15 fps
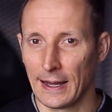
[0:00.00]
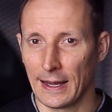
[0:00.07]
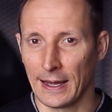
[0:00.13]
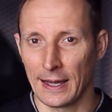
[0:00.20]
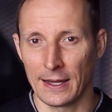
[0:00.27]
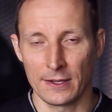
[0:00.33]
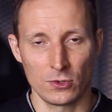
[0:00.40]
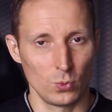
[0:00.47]

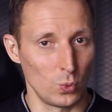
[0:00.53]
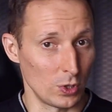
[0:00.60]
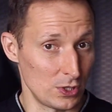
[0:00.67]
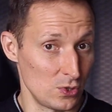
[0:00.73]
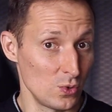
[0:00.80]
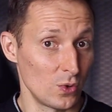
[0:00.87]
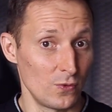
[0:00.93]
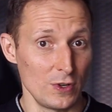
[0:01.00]
And what's
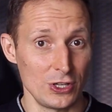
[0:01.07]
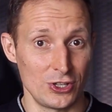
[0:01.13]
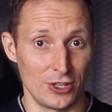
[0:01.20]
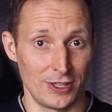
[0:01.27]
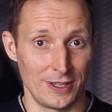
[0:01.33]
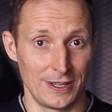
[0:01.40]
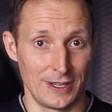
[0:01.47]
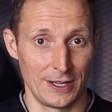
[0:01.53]
your
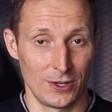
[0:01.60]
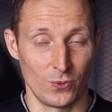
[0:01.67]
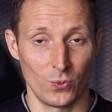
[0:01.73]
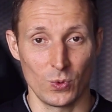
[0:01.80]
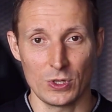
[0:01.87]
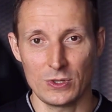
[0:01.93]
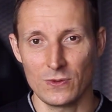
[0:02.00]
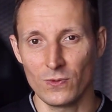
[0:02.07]
vision?
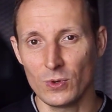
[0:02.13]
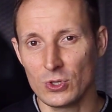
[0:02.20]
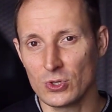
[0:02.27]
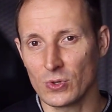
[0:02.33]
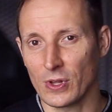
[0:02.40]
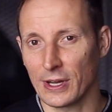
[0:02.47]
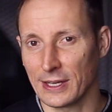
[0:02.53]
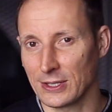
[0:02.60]
What would you
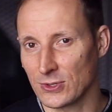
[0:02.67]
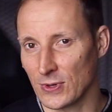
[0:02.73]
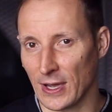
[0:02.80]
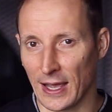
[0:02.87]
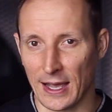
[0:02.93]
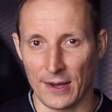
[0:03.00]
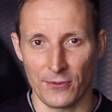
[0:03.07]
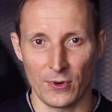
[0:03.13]
like to
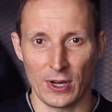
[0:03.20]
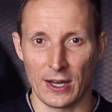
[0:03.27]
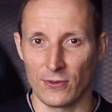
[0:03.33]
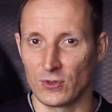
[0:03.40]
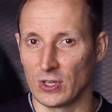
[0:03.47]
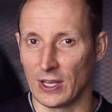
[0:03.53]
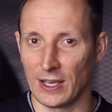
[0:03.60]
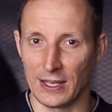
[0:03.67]
have
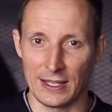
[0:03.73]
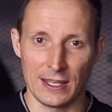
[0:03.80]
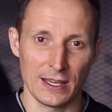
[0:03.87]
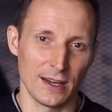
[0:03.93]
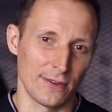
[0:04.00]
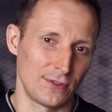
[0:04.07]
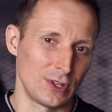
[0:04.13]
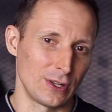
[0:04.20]
after a year,
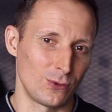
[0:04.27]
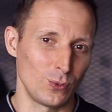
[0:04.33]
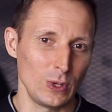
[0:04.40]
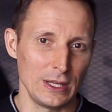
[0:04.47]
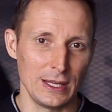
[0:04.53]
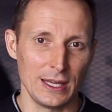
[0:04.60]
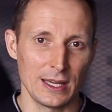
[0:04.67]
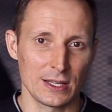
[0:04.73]
after 3
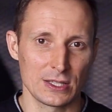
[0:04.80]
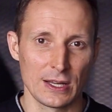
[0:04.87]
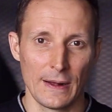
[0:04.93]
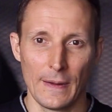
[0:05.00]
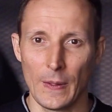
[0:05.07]
years?